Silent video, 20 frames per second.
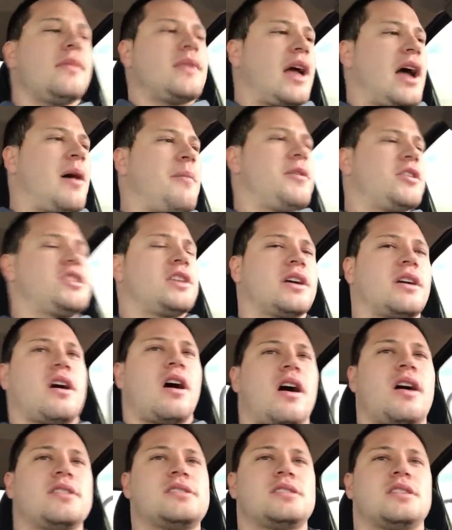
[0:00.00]
how much it
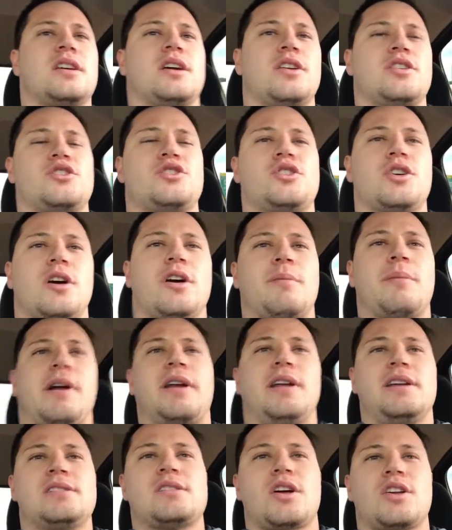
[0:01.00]
costs to insure my
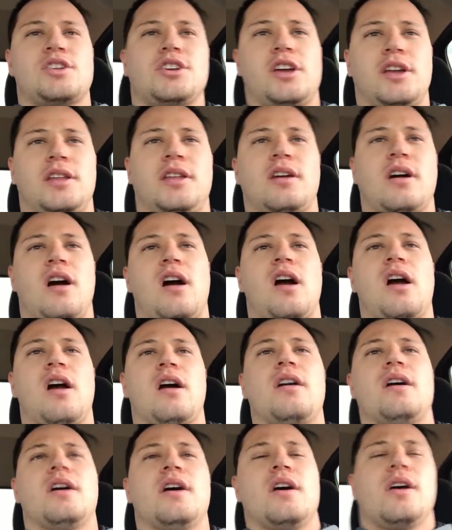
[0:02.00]
Nissan
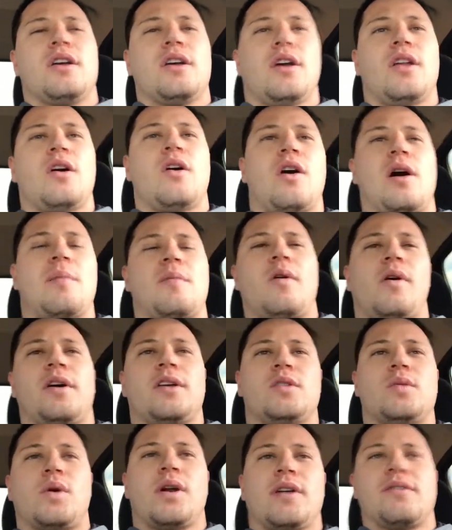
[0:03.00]
GT-R. You know, I'm
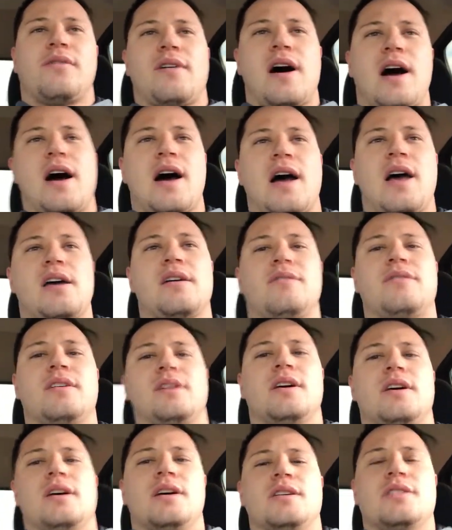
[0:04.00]
only 25,
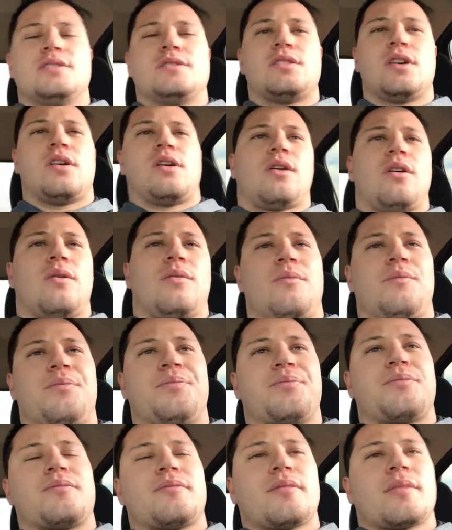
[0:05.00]
so
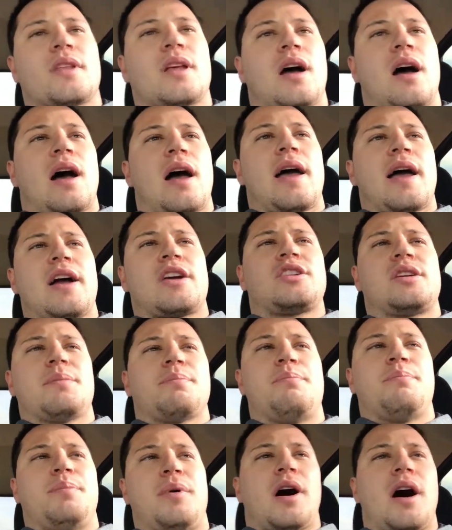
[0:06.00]
I actually
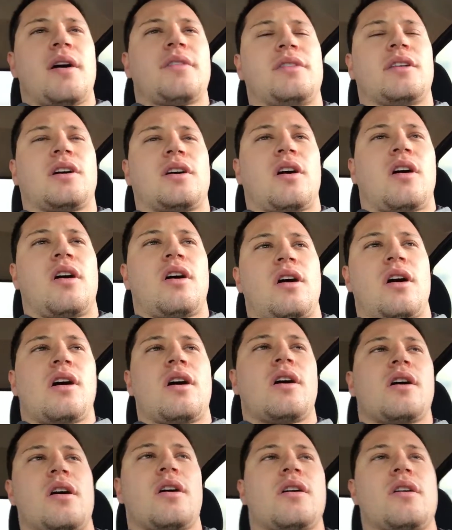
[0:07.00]
bought the
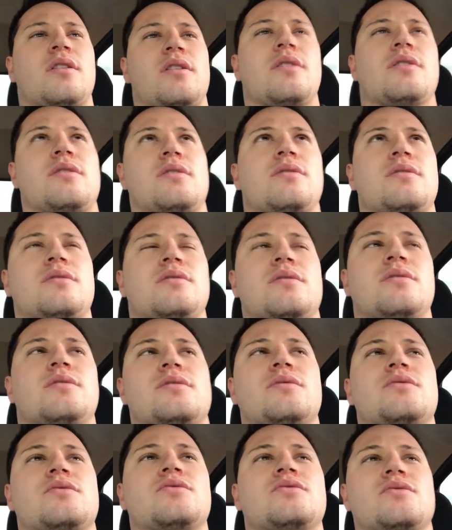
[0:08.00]
car,
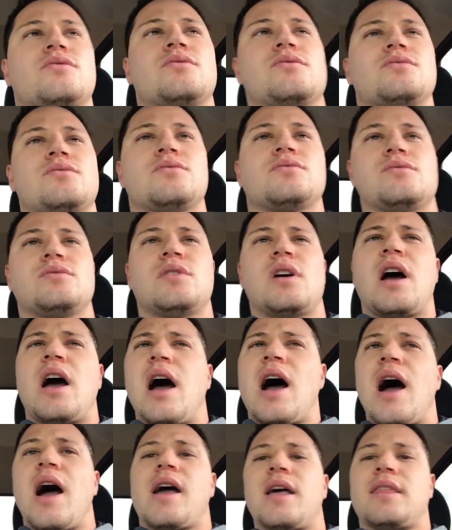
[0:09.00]

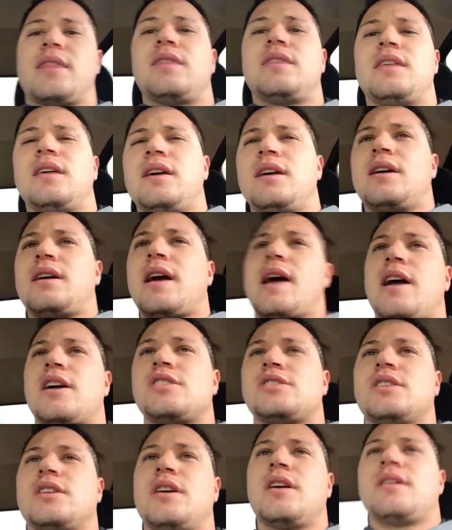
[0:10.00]
I think
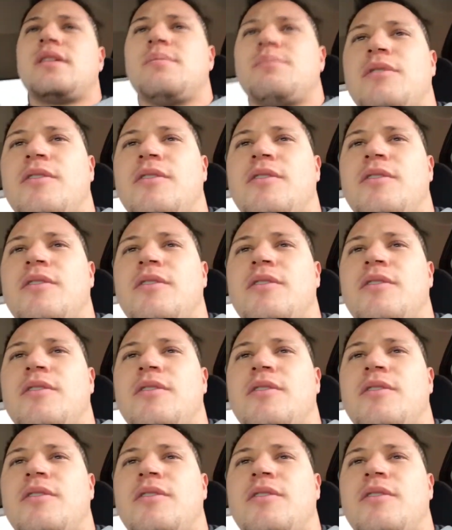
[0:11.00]
actually